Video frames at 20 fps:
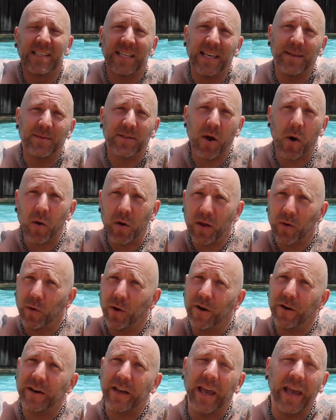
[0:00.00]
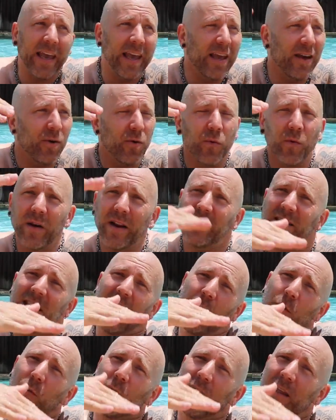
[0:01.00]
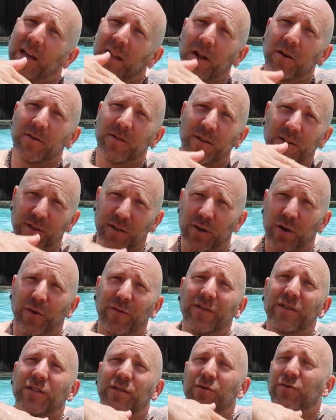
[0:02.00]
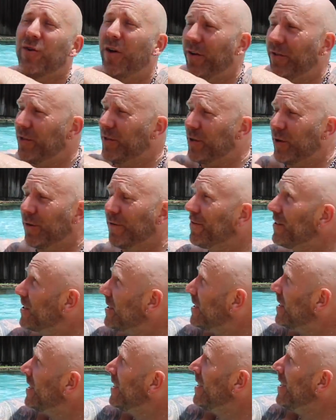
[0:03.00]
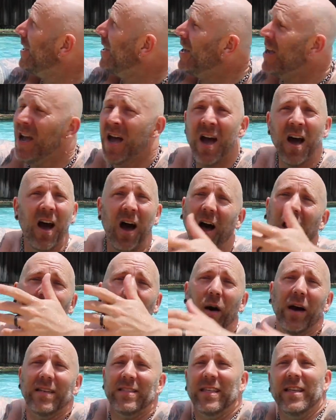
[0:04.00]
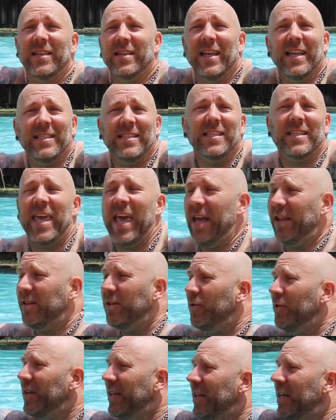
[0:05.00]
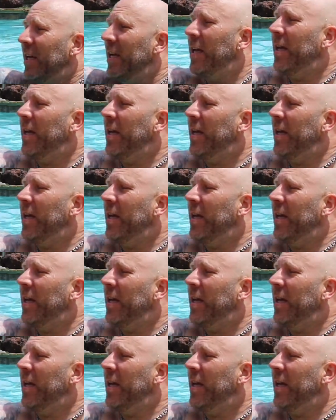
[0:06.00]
Seems to only work when I stay really close to the surface or on the surface. Otherwise, it just can't do it.